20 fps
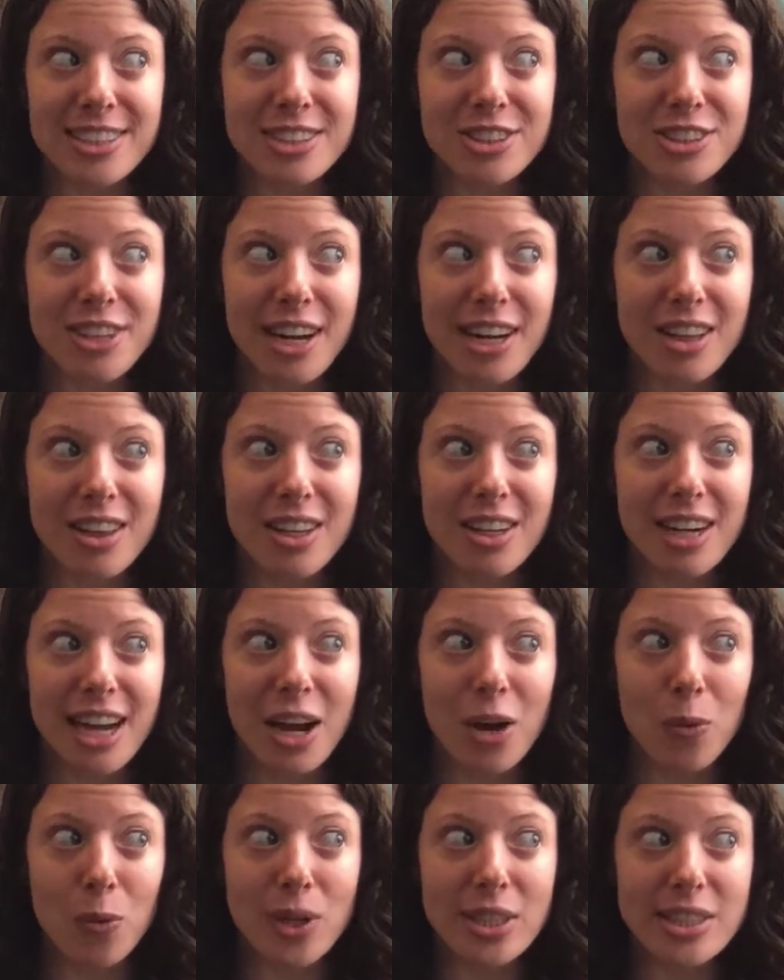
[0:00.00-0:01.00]
and try to look
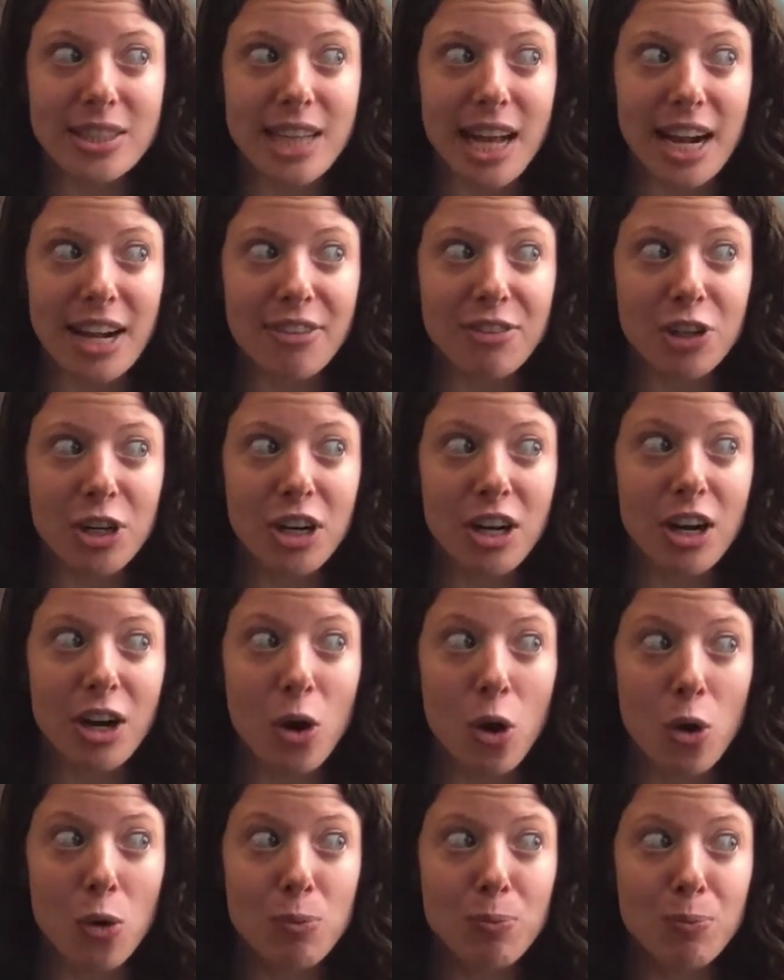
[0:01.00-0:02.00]
at one side of your
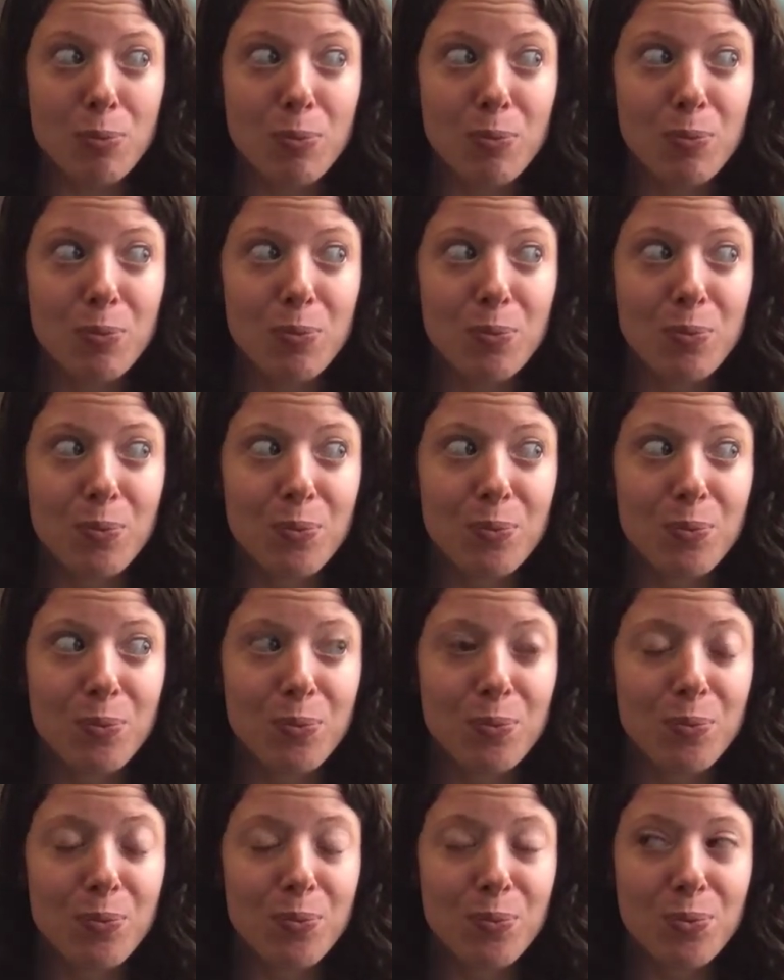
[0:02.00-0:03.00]
home.
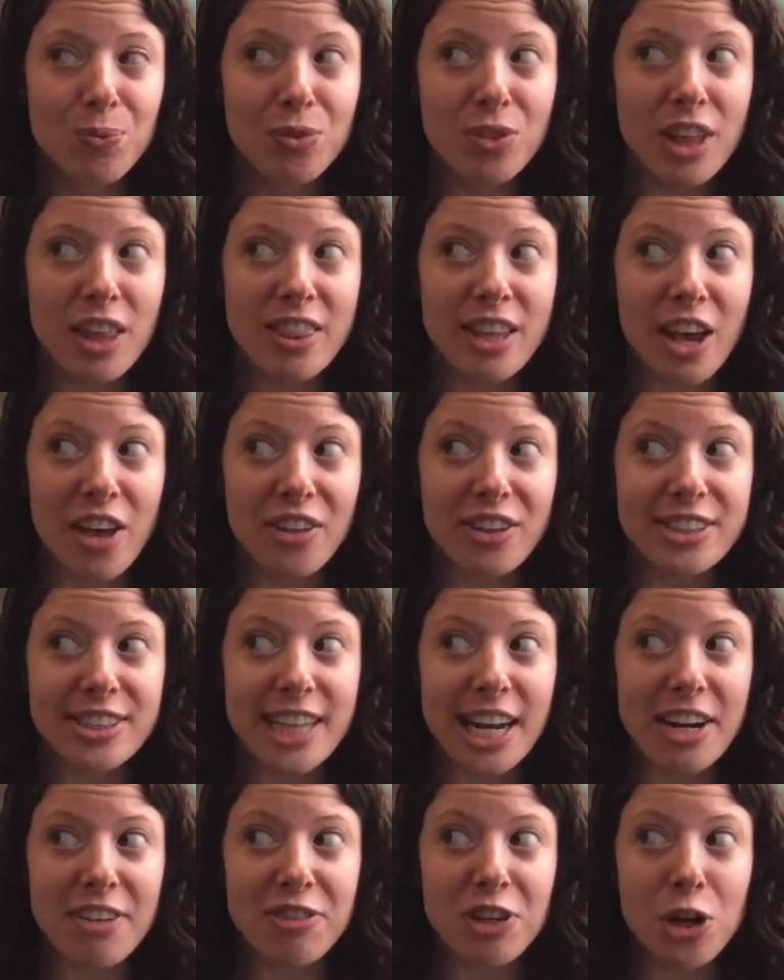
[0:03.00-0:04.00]
Then the other
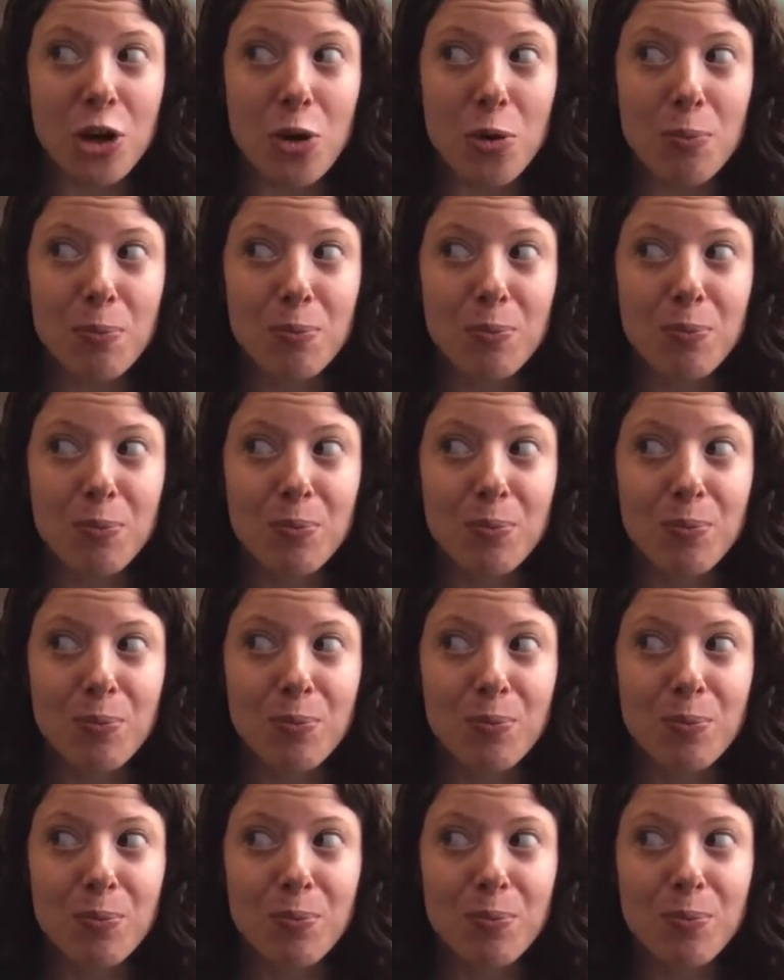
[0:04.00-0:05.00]
side of your home.
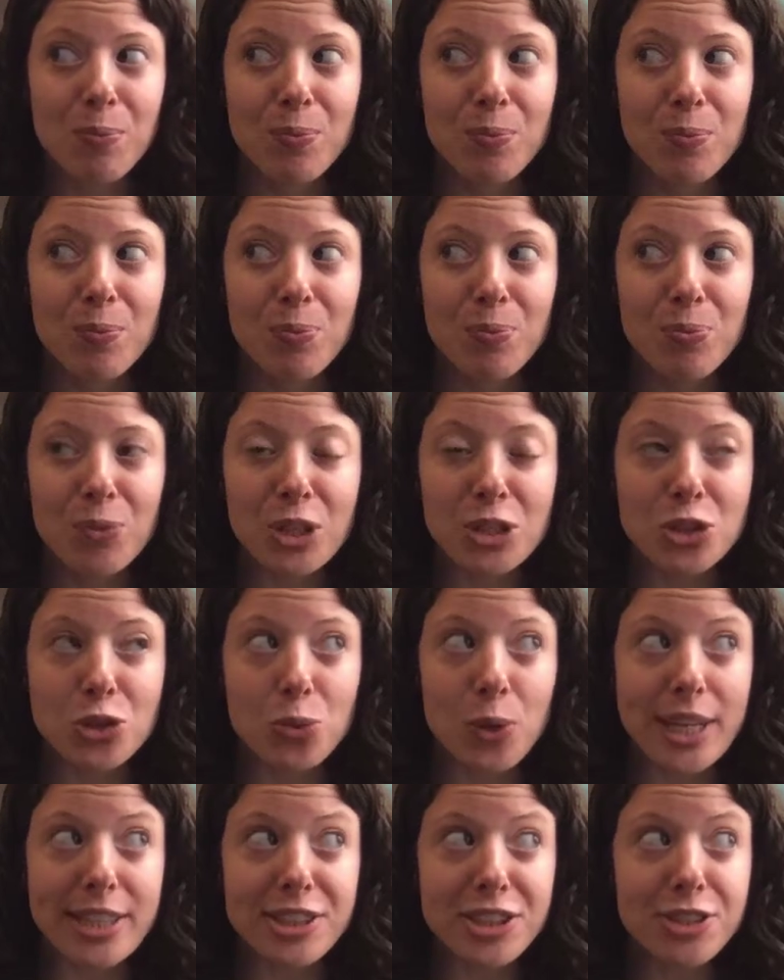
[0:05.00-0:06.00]
And
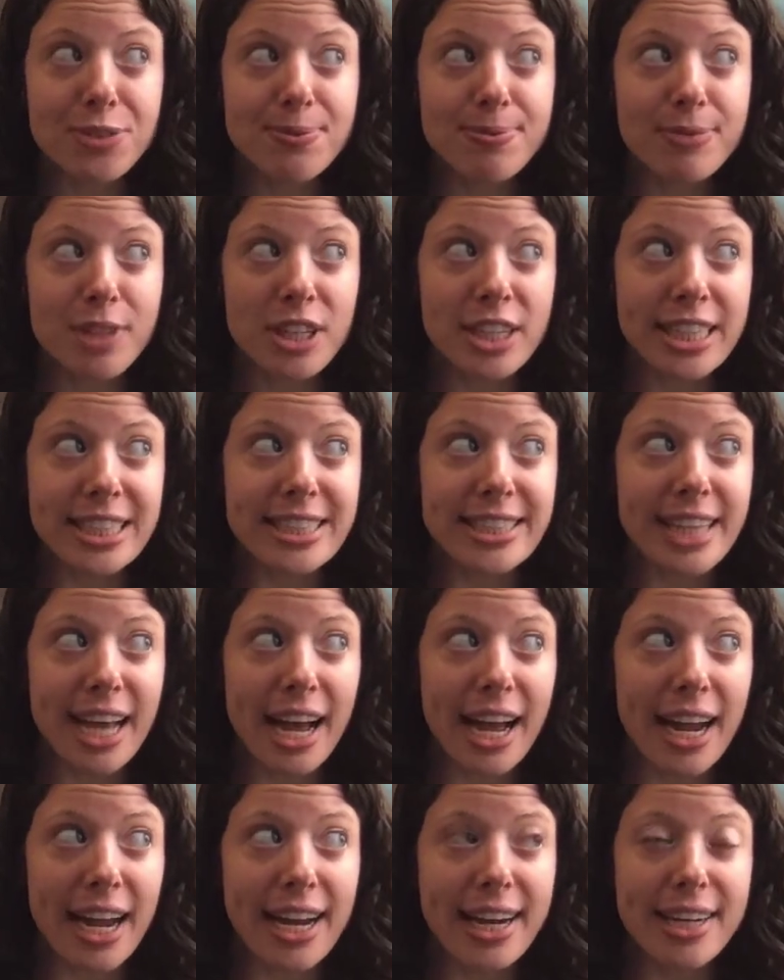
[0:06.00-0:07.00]
switch. Looking
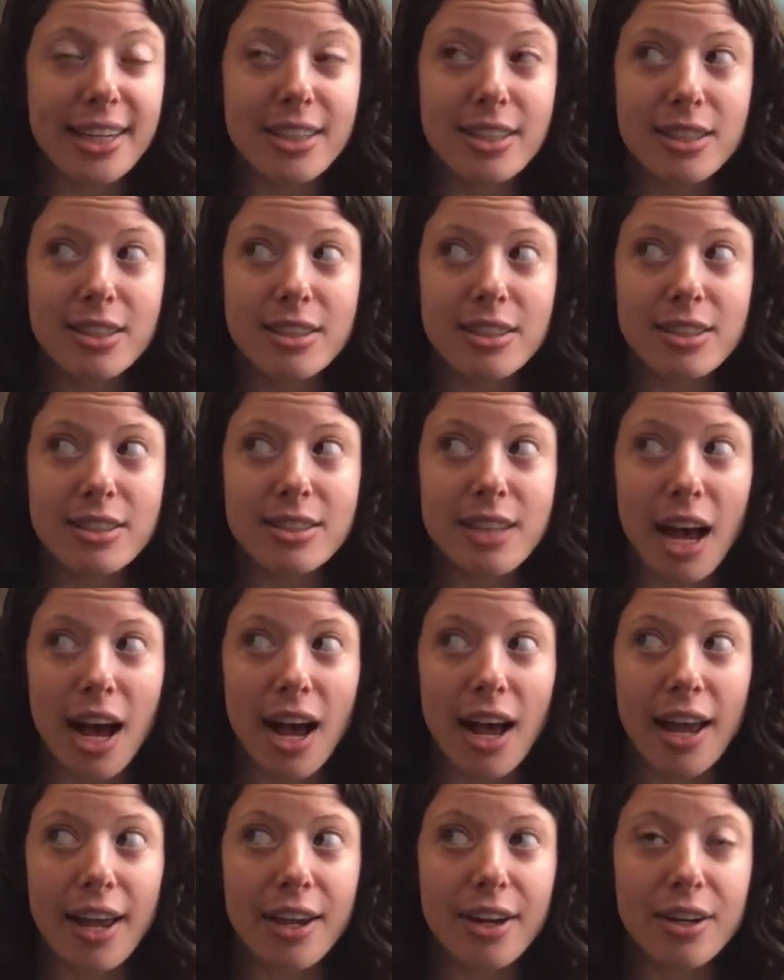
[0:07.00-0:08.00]
side to
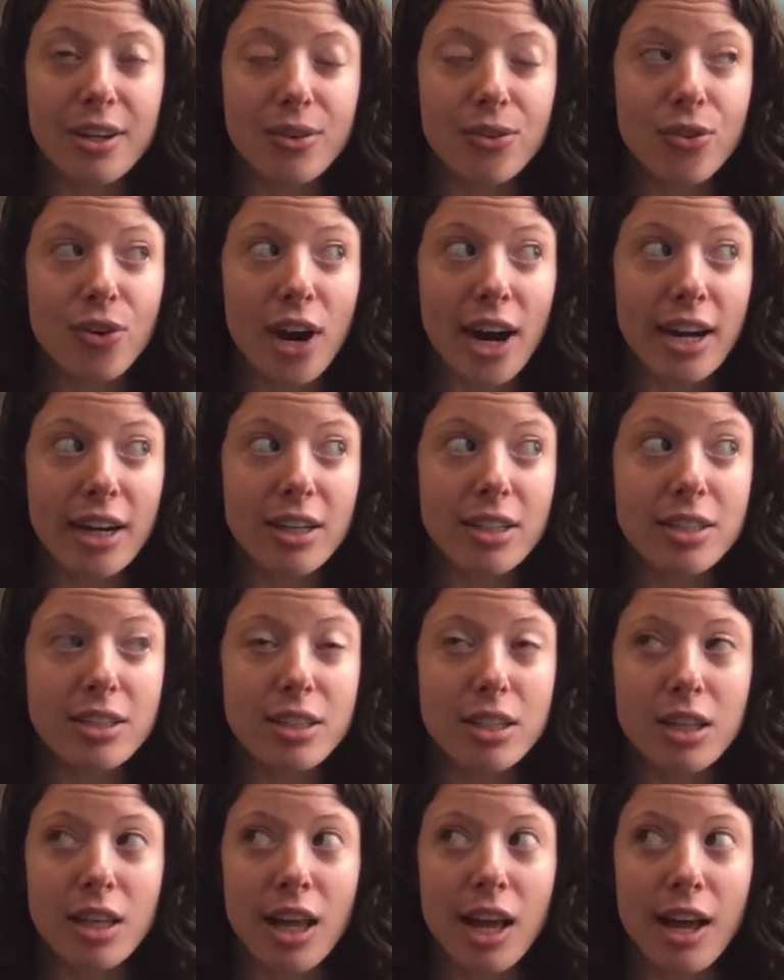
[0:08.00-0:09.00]
side. Right to
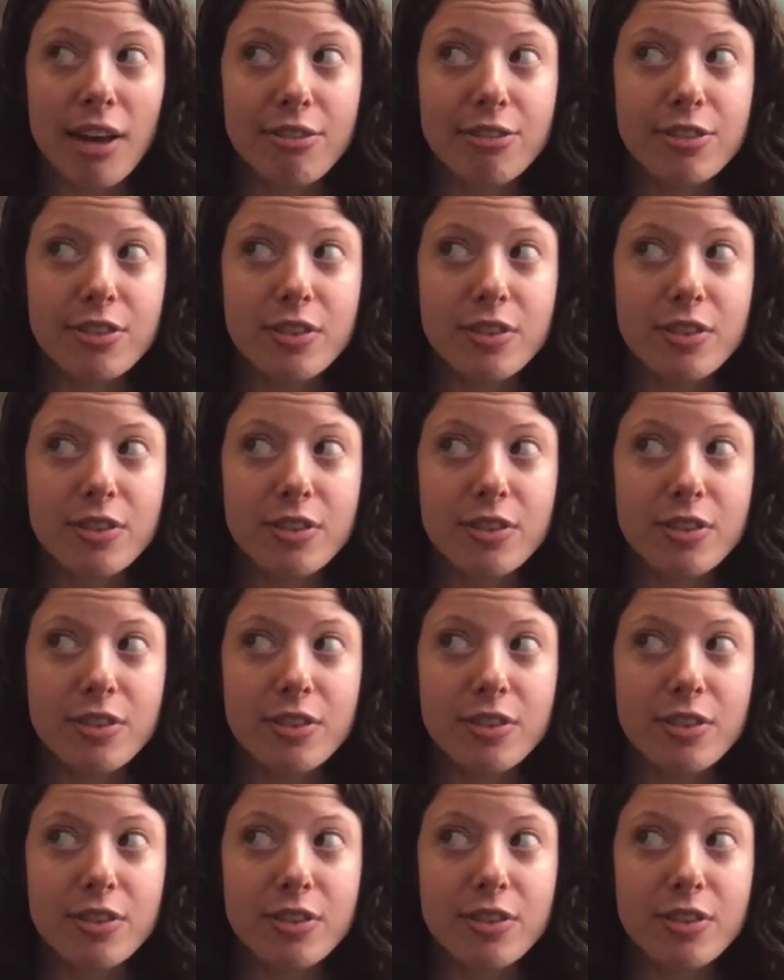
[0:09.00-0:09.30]
left.